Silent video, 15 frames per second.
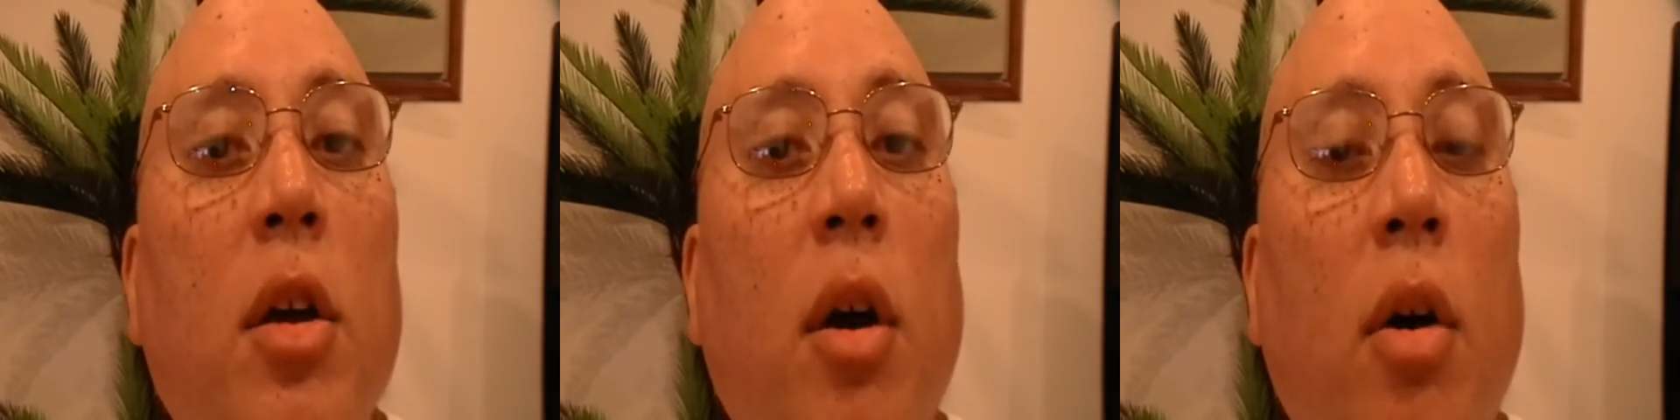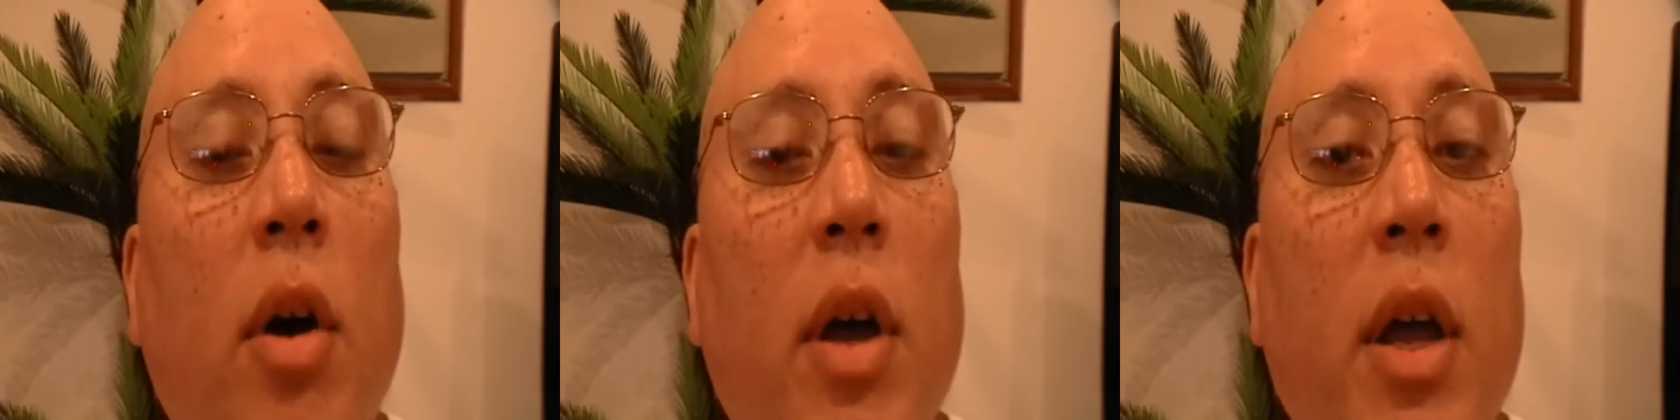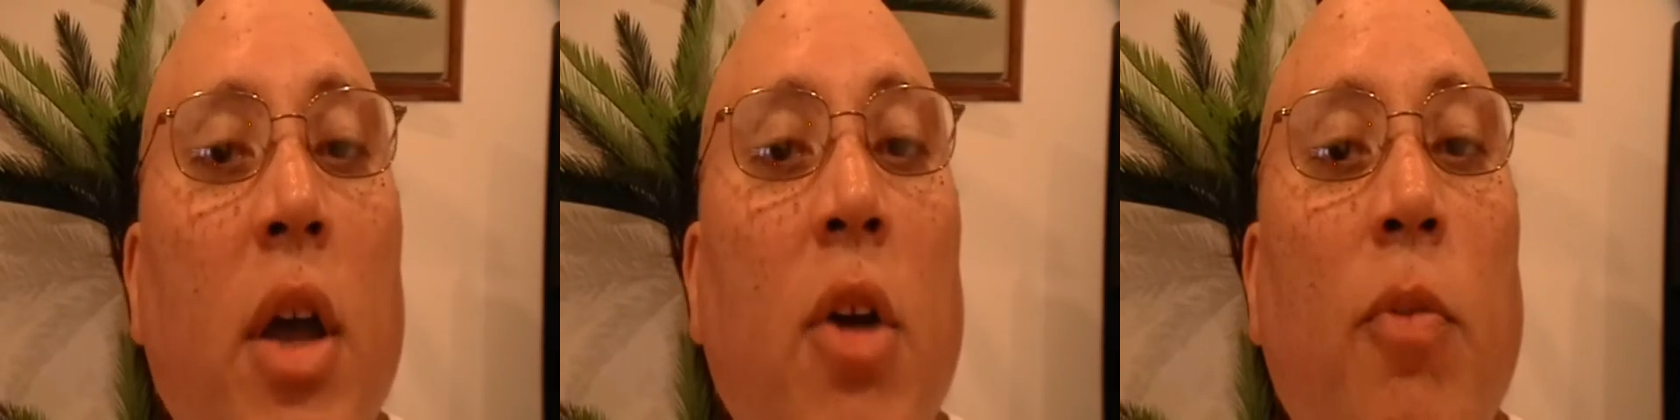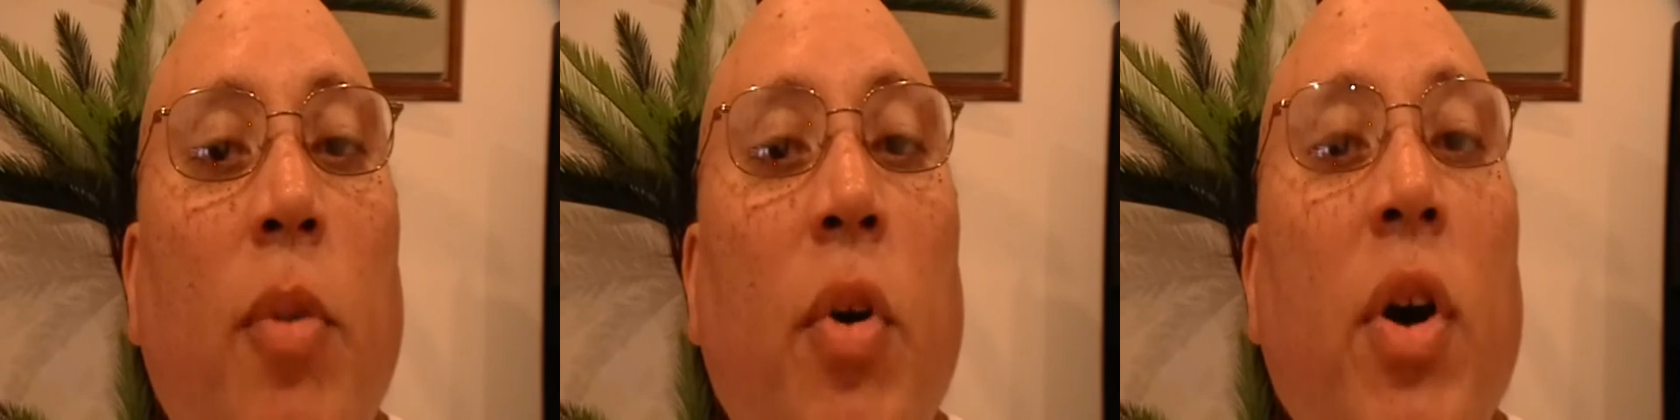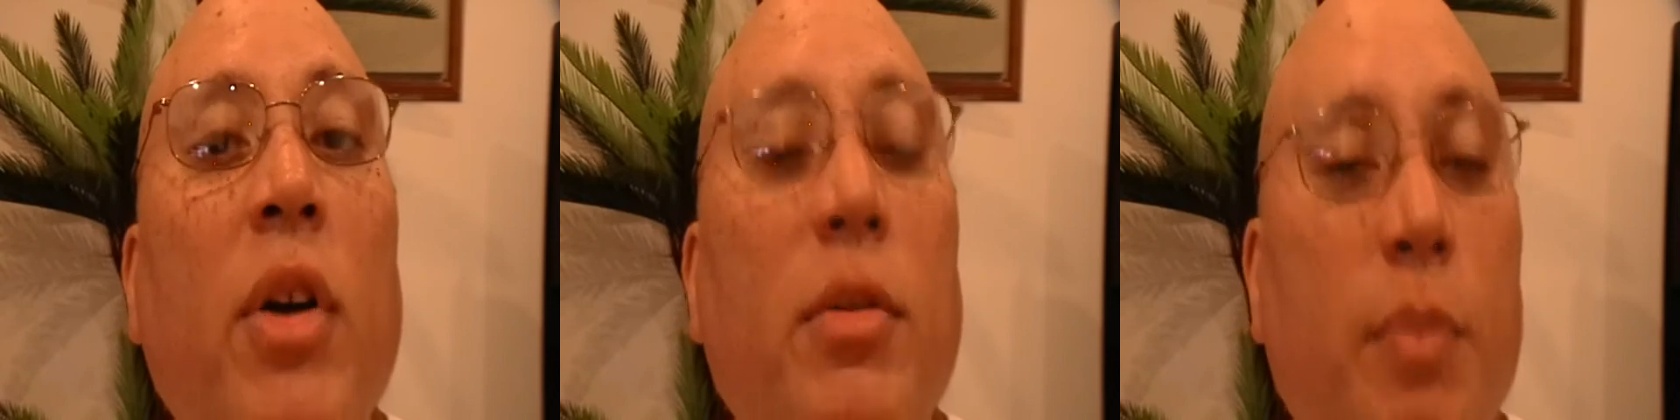or
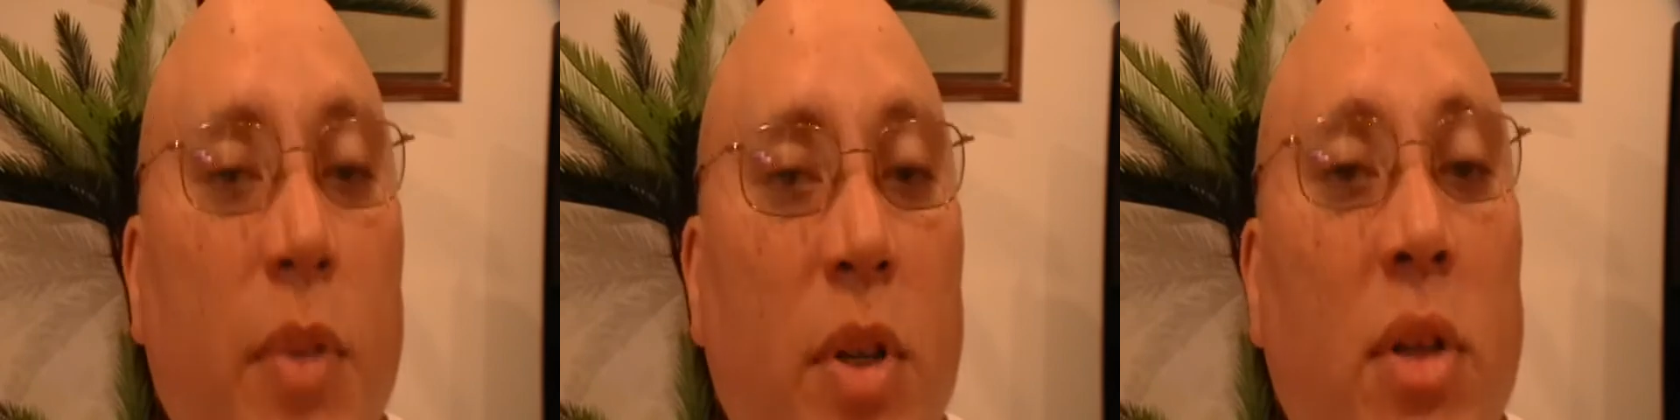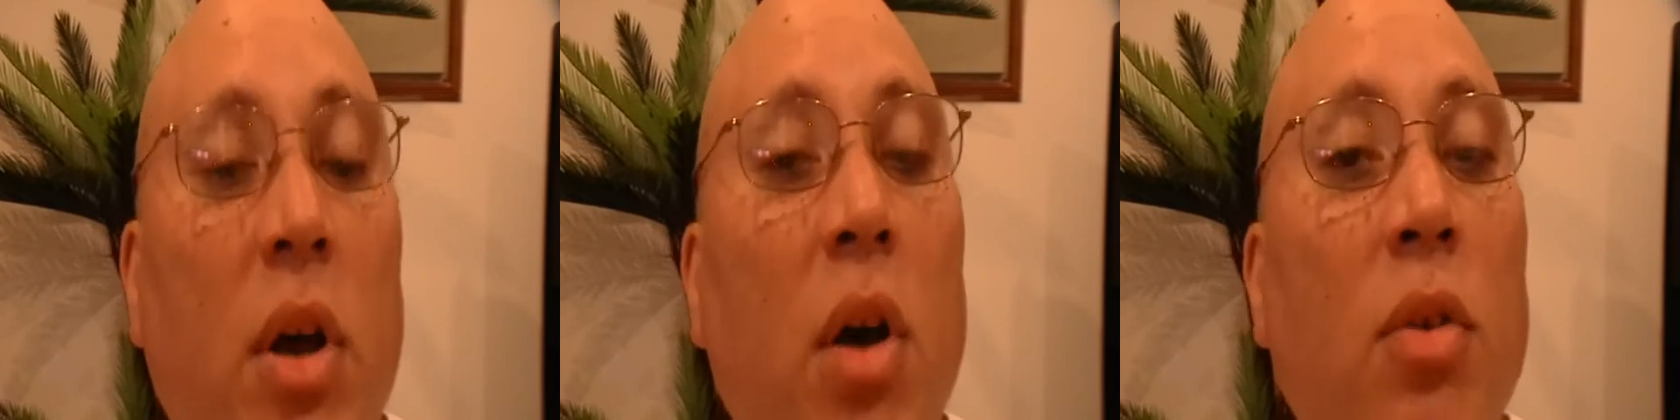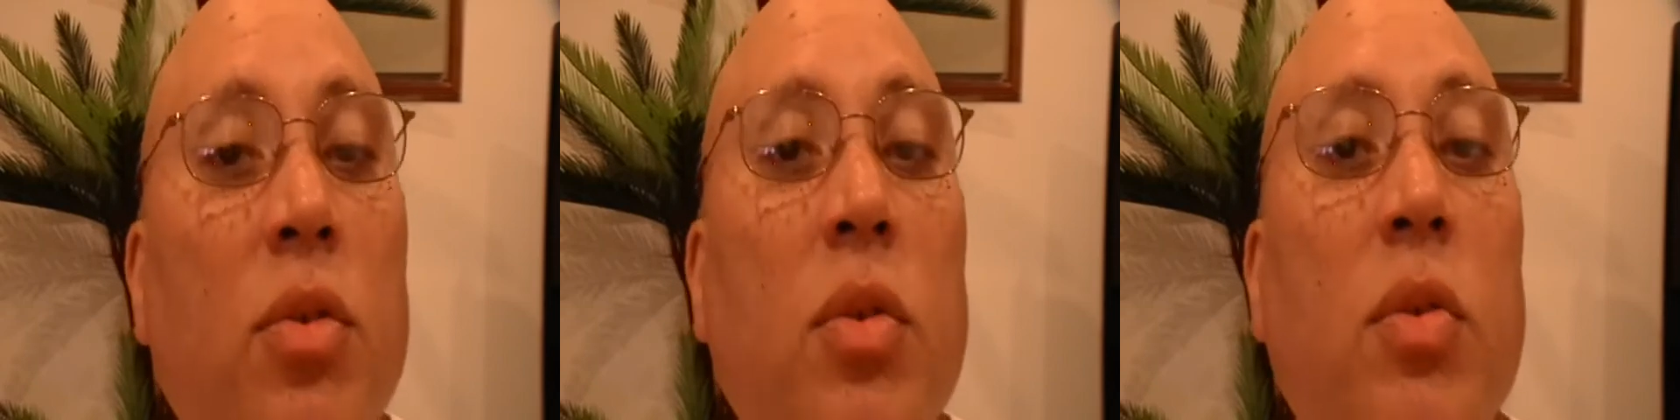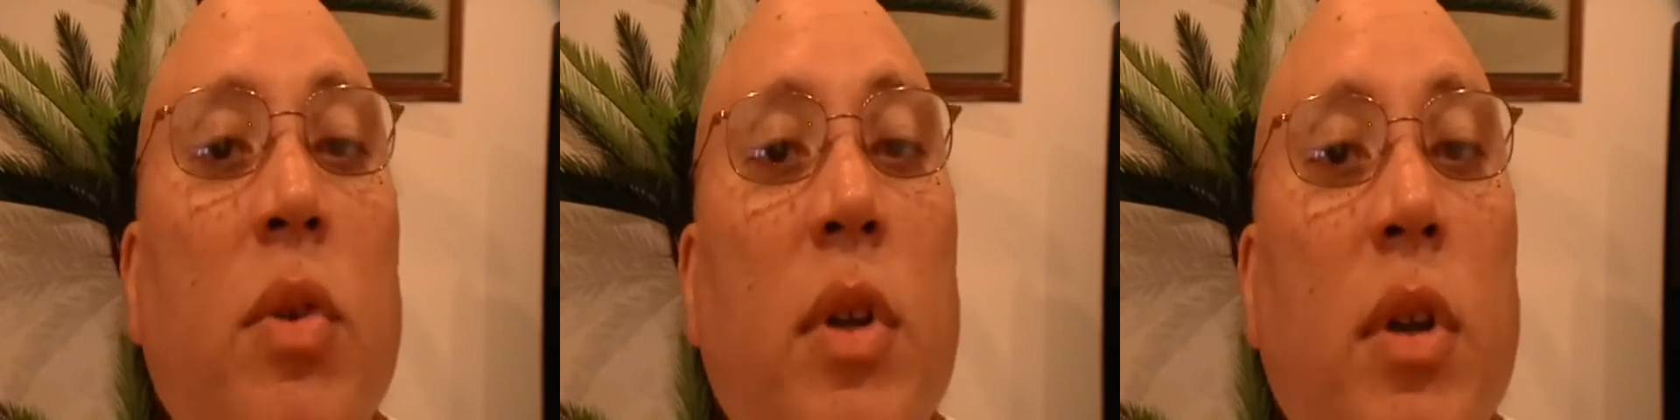airport, but it's also